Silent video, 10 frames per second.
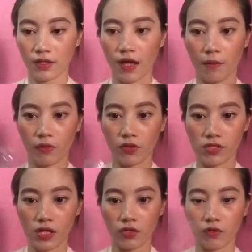Tapos,
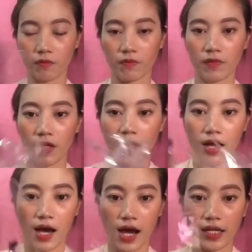itong
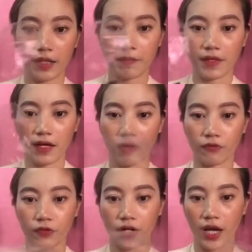6 na
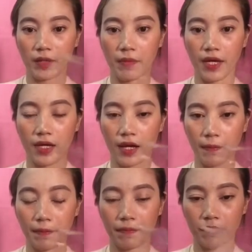for eye makeup.